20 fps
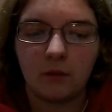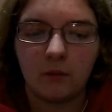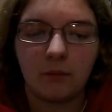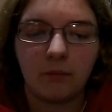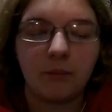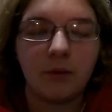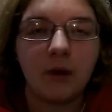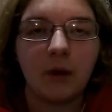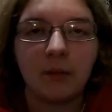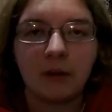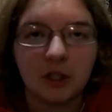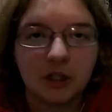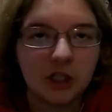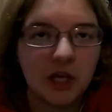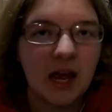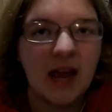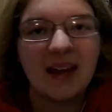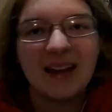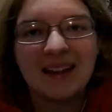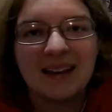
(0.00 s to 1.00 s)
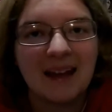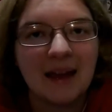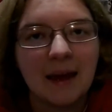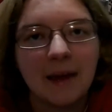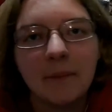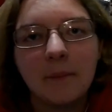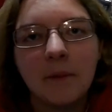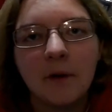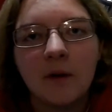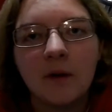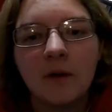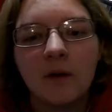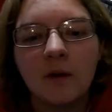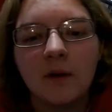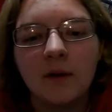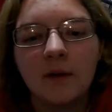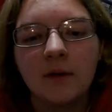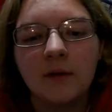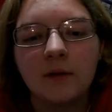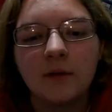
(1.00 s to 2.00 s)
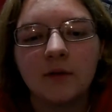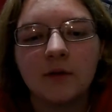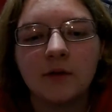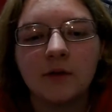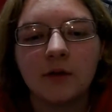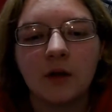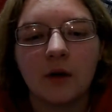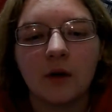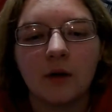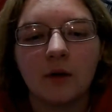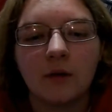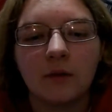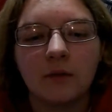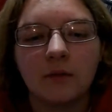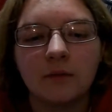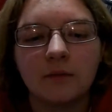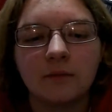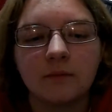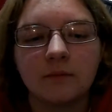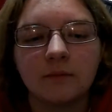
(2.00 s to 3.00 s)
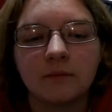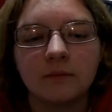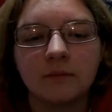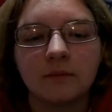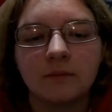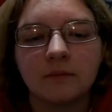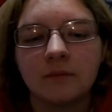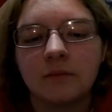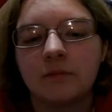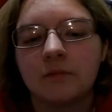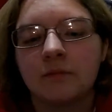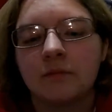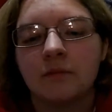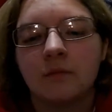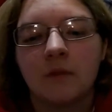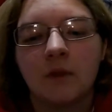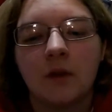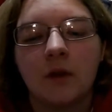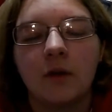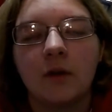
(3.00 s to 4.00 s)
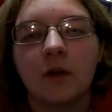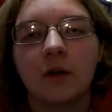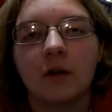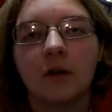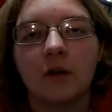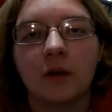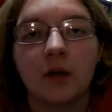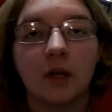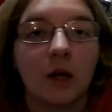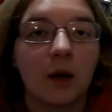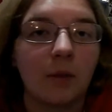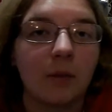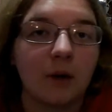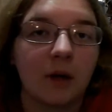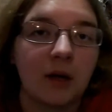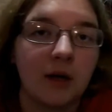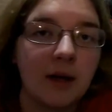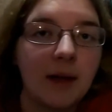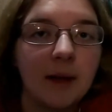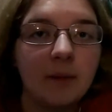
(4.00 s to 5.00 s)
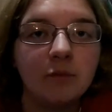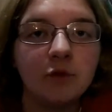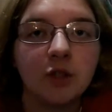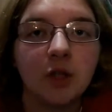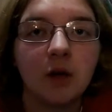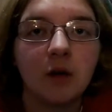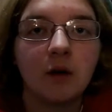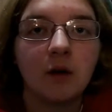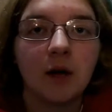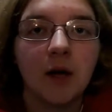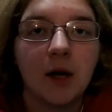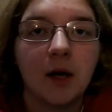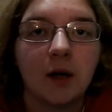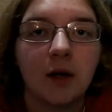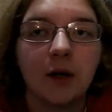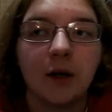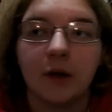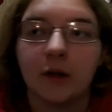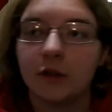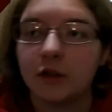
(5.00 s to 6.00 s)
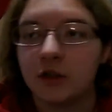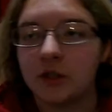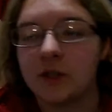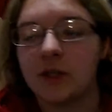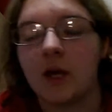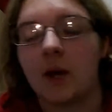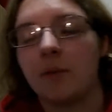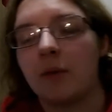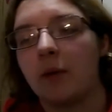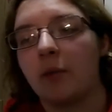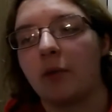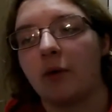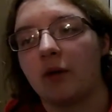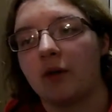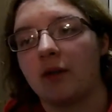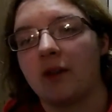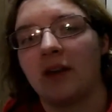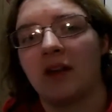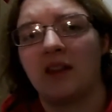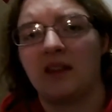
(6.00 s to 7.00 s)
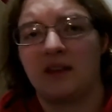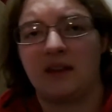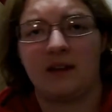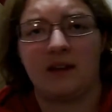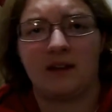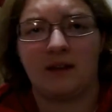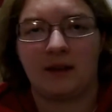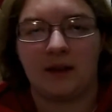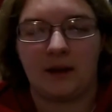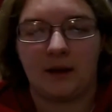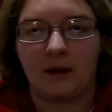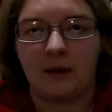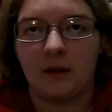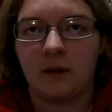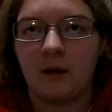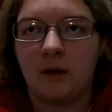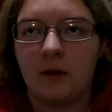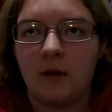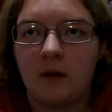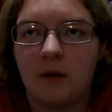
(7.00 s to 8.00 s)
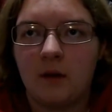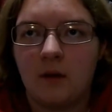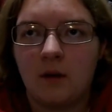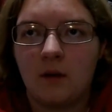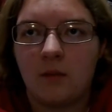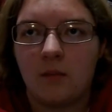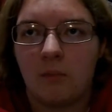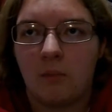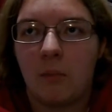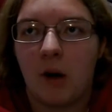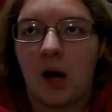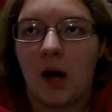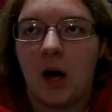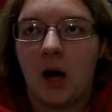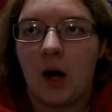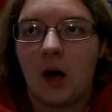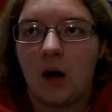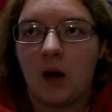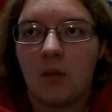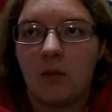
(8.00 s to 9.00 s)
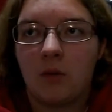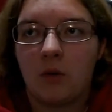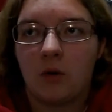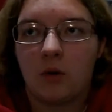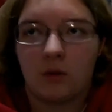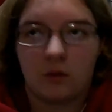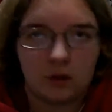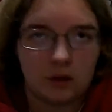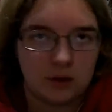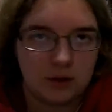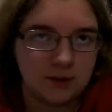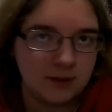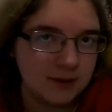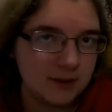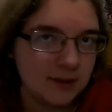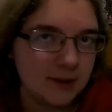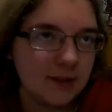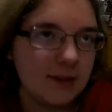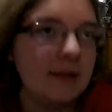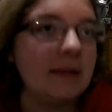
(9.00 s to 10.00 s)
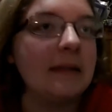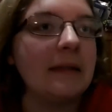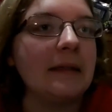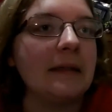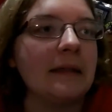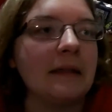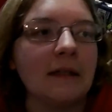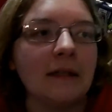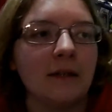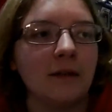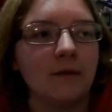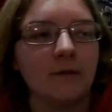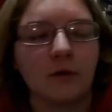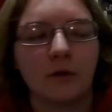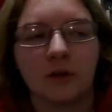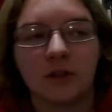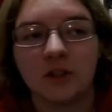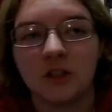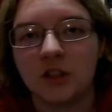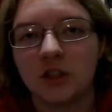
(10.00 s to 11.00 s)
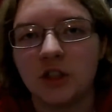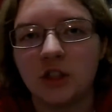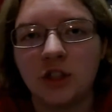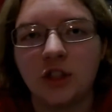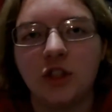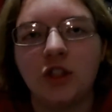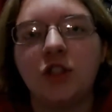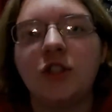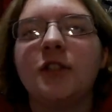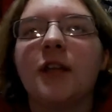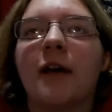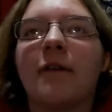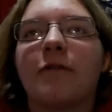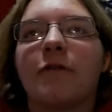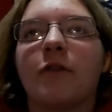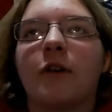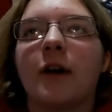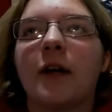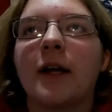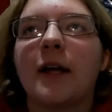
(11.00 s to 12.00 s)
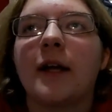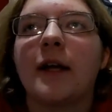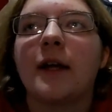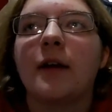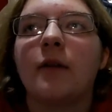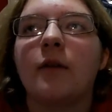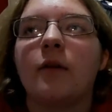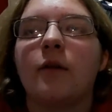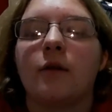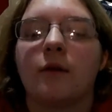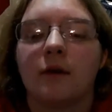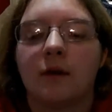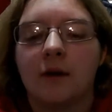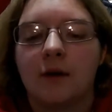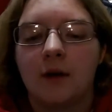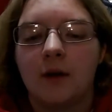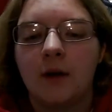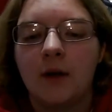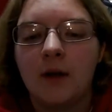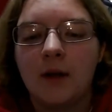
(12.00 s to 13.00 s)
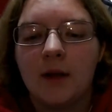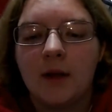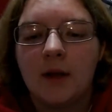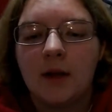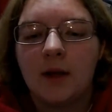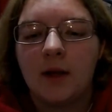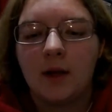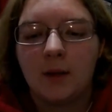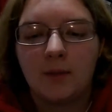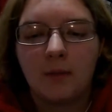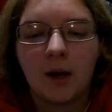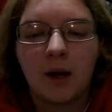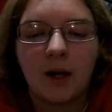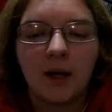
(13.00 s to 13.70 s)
pretty much any name. So you can look it up on a name generator, you can just come up with anything like Bob, or Steve, or Jeffrey, or in my